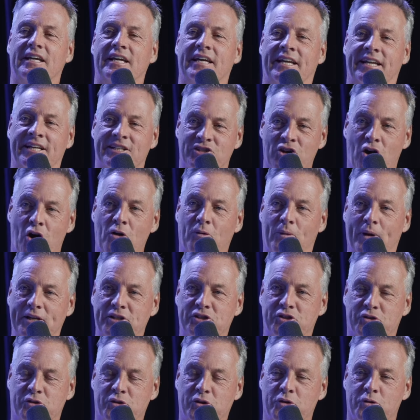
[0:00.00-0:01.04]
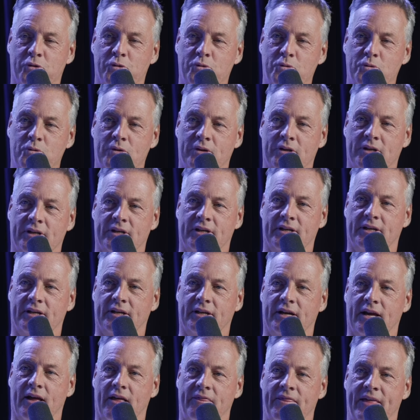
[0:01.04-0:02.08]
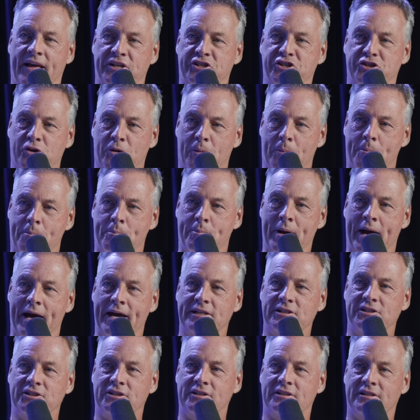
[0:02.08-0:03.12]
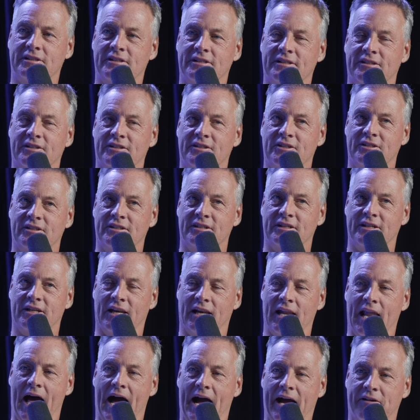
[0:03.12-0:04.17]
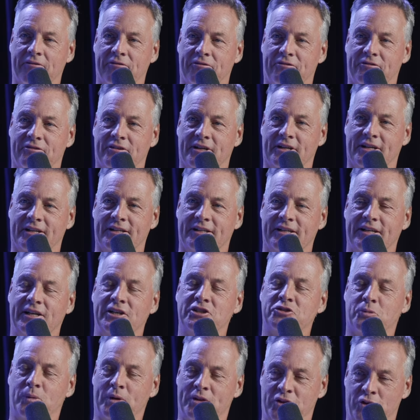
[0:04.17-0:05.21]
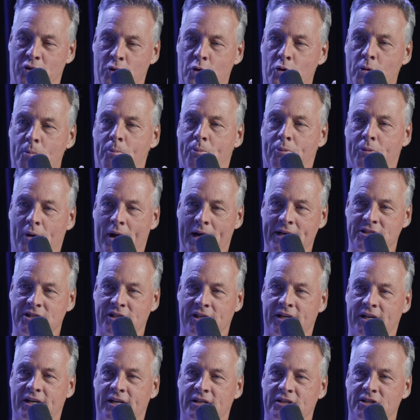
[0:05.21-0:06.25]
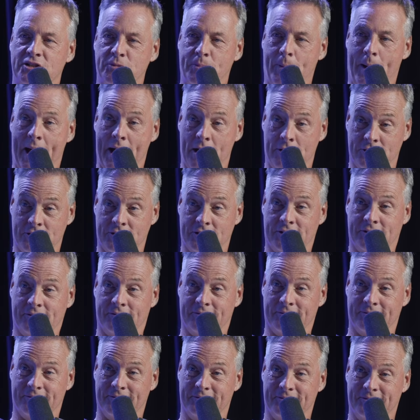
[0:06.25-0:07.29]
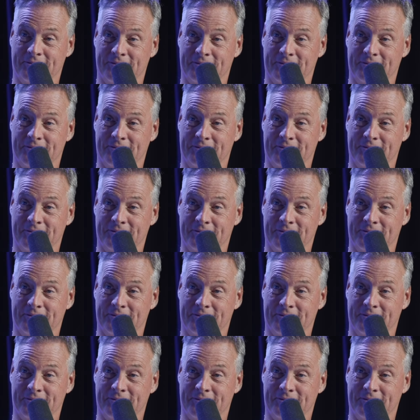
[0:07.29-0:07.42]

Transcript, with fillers: it is always true that your best life is with your present spouse. Mm.